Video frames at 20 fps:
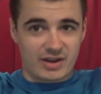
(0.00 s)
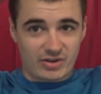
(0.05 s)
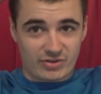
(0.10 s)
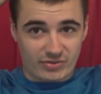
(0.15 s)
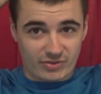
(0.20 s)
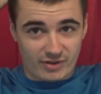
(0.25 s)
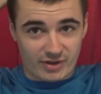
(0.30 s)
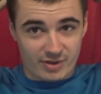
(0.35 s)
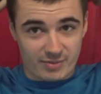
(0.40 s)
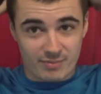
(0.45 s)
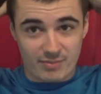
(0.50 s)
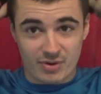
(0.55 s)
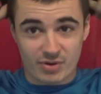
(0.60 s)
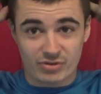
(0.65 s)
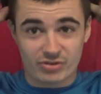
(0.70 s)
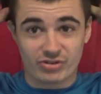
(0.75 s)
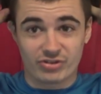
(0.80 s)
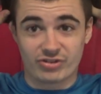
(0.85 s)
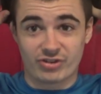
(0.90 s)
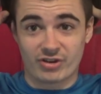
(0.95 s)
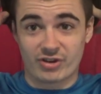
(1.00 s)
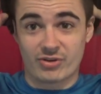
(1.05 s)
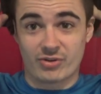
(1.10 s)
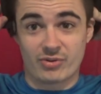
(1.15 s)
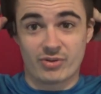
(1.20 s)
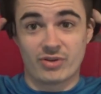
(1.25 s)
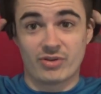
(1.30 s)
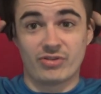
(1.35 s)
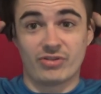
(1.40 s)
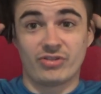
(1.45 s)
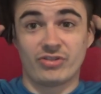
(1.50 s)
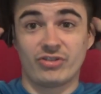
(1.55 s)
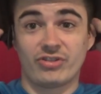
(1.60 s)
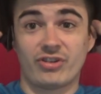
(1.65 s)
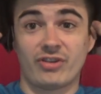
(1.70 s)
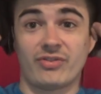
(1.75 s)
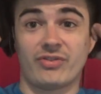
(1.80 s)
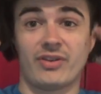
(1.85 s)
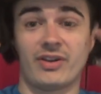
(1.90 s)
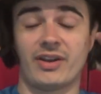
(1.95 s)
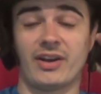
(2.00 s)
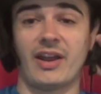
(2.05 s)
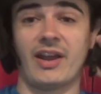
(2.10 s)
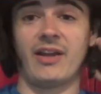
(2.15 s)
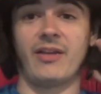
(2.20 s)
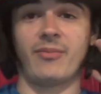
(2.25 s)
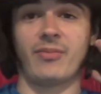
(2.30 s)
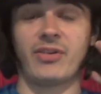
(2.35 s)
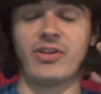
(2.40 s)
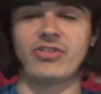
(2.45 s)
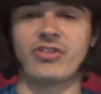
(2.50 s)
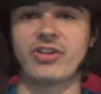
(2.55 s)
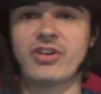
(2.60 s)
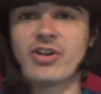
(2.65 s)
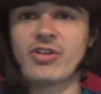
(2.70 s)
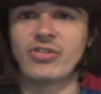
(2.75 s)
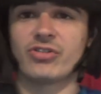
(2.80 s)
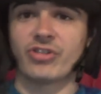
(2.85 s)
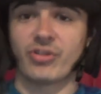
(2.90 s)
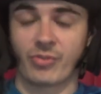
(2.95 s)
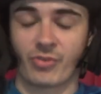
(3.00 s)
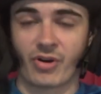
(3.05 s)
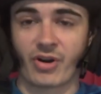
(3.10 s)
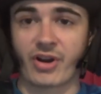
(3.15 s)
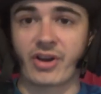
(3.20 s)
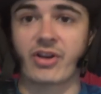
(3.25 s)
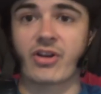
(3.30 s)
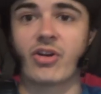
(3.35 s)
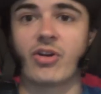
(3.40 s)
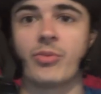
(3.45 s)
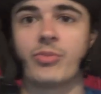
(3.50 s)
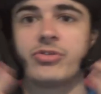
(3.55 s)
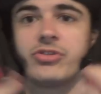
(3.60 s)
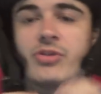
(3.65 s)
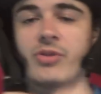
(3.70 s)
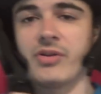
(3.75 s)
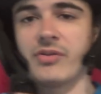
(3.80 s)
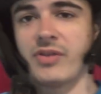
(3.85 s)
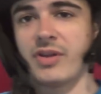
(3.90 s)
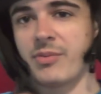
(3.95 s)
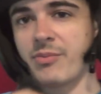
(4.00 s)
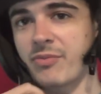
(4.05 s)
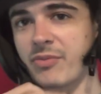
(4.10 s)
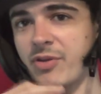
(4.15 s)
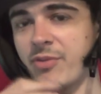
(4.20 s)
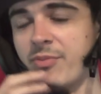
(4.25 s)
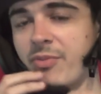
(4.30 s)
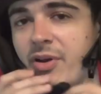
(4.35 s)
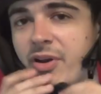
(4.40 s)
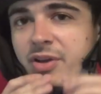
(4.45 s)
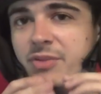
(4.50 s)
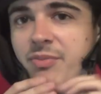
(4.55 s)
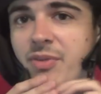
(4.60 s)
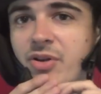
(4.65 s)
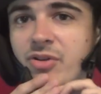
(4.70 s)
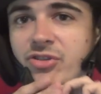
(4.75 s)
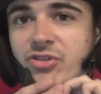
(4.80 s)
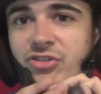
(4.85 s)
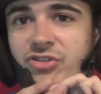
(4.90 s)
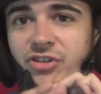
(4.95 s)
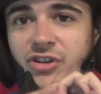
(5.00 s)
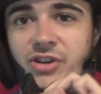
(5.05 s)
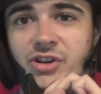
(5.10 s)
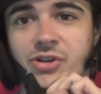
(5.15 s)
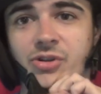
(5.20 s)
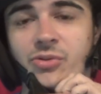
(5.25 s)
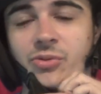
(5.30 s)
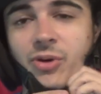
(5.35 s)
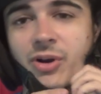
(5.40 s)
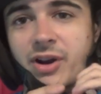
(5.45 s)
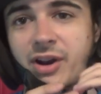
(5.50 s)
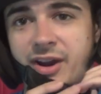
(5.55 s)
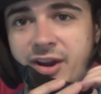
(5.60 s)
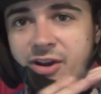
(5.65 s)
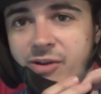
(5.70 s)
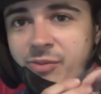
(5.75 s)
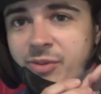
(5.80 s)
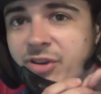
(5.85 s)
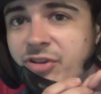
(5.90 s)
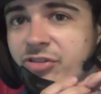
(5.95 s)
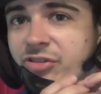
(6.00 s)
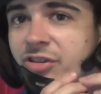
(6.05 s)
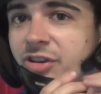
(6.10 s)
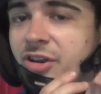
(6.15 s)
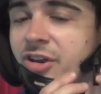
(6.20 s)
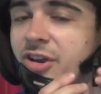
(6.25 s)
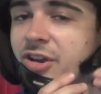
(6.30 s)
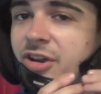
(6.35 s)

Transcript: these for, like, motorcycle use and stuff like that, because I know some riot cops do have, like, combined motorcycle riot helmets.